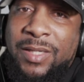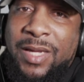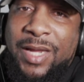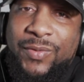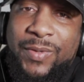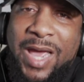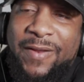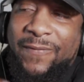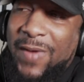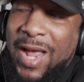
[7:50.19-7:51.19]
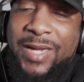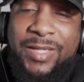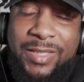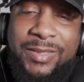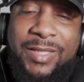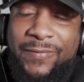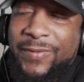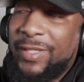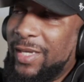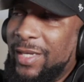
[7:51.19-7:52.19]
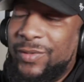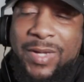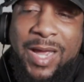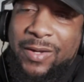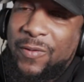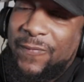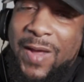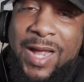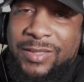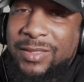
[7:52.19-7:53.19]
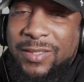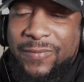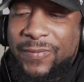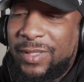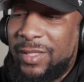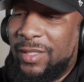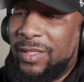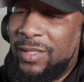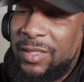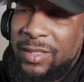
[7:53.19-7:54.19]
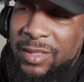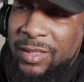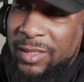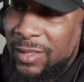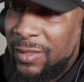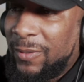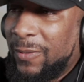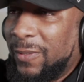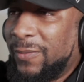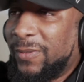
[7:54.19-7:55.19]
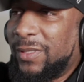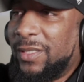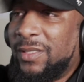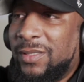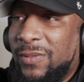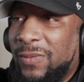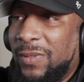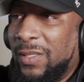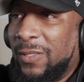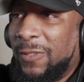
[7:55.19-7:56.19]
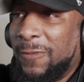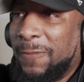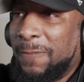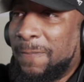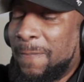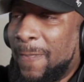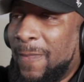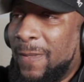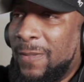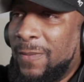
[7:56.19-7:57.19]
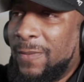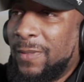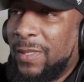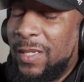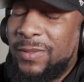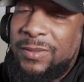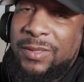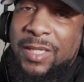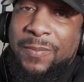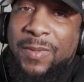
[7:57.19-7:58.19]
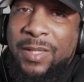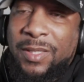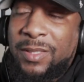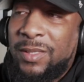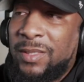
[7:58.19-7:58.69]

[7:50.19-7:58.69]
And you gotta find yourself again. You gotta go find yourself again. You know what I'm saying? So, yeah, that was deep, man.